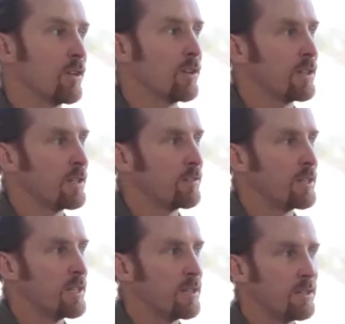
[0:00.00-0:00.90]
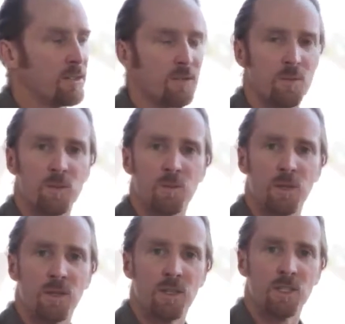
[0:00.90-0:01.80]
the earlier videos
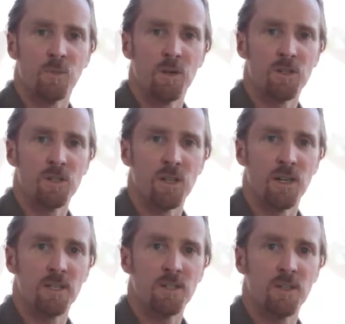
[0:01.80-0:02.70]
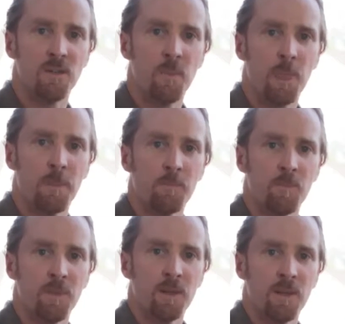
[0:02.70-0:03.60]
with exposure and ISO.
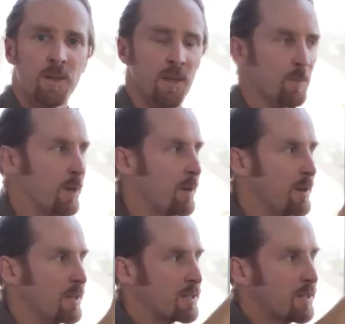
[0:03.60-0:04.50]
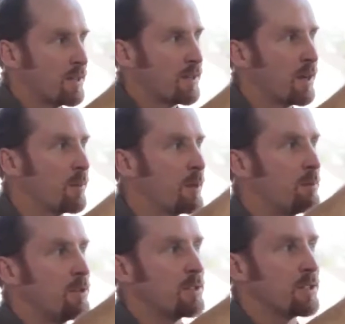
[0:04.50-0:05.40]
I may
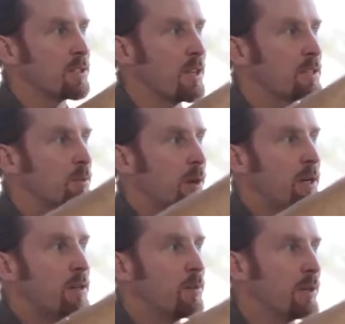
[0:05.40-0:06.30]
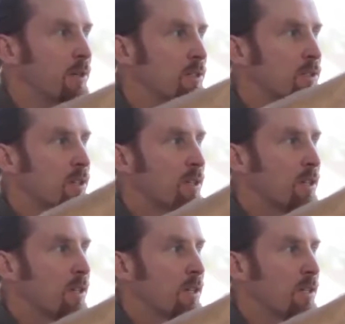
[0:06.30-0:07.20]
be using center weighted, where it's
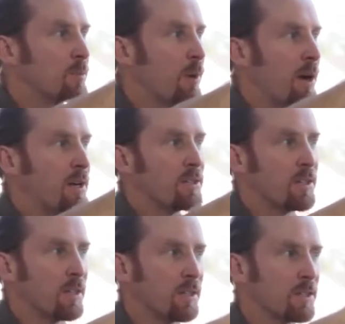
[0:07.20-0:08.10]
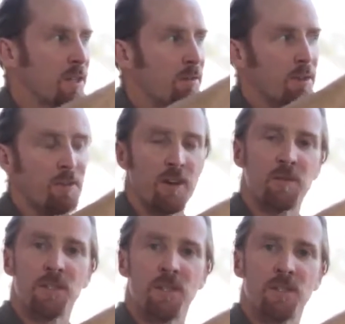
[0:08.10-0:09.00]
biasing it
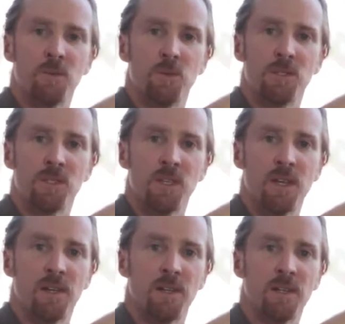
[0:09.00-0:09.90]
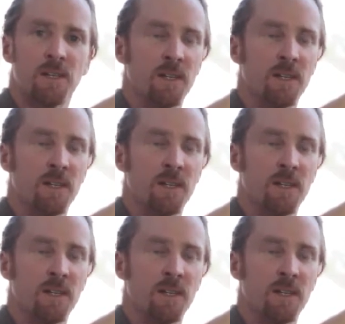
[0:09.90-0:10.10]
75% towards the center,